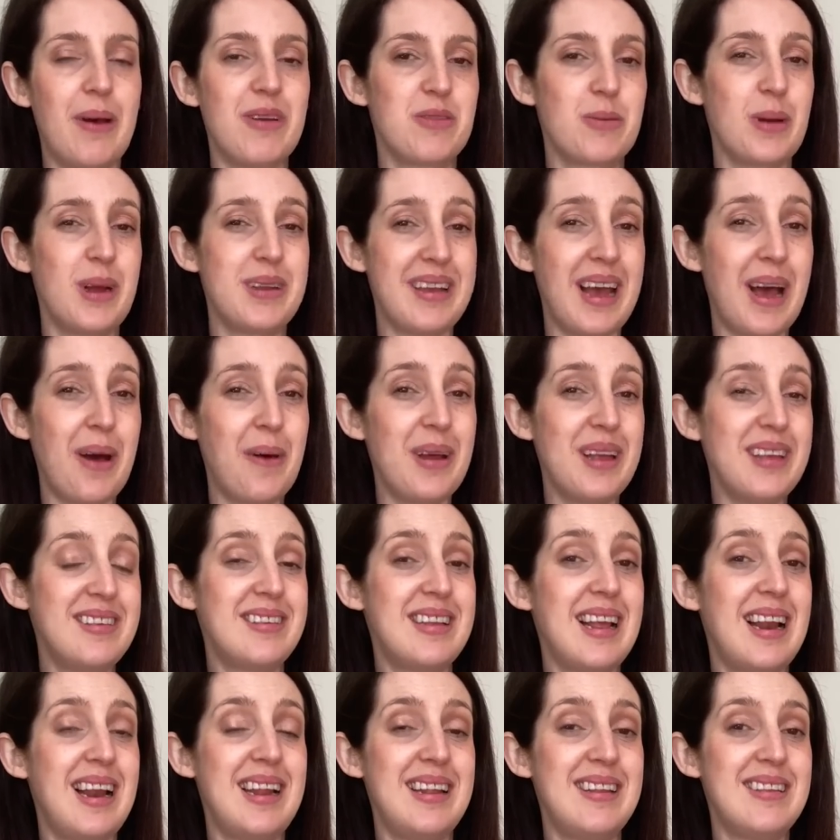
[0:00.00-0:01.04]
so I doubt it's
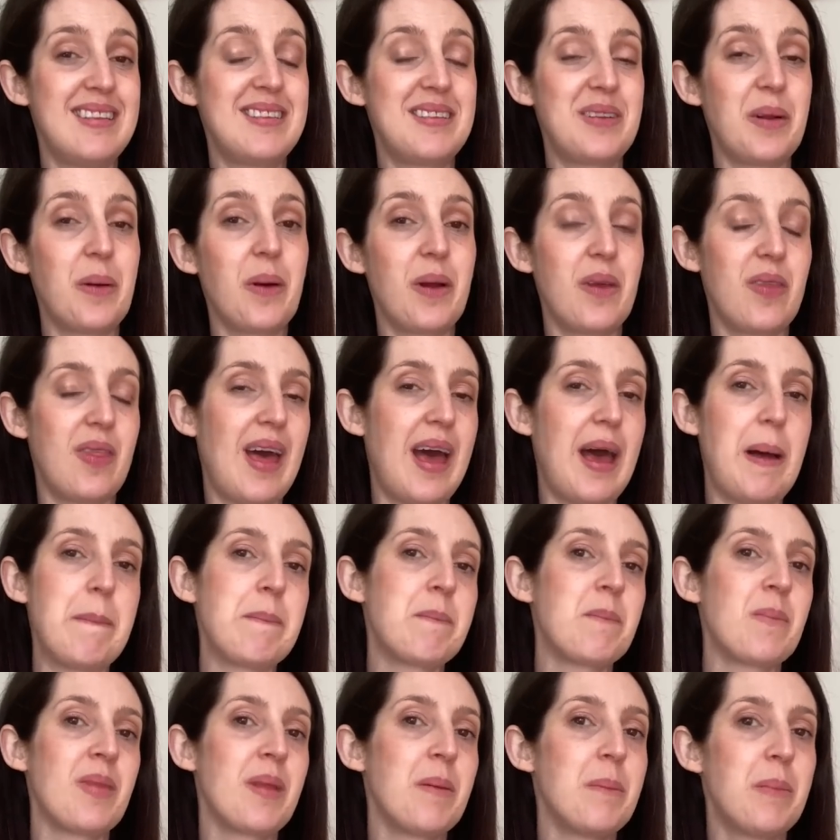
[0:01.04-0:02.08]
still in stock there
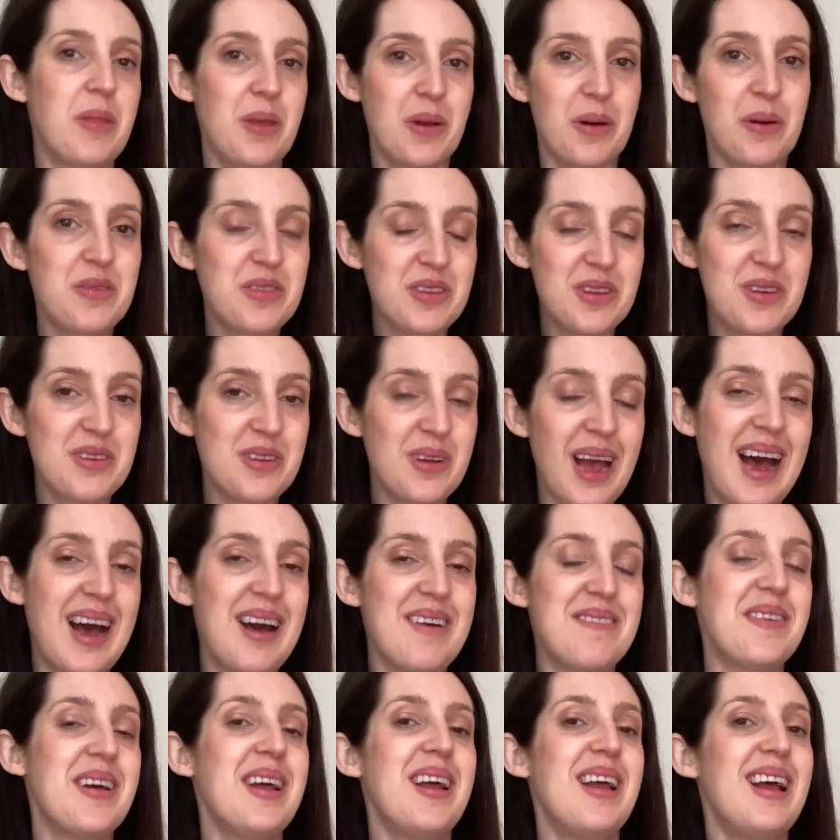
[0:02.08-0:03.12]
but they often do
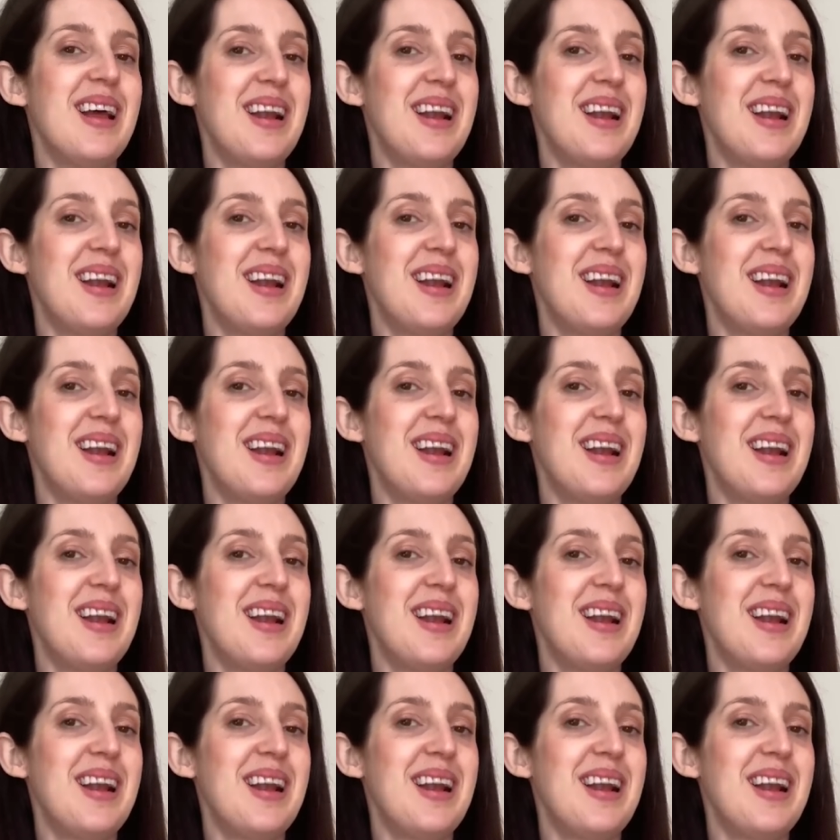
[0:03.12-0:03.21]
have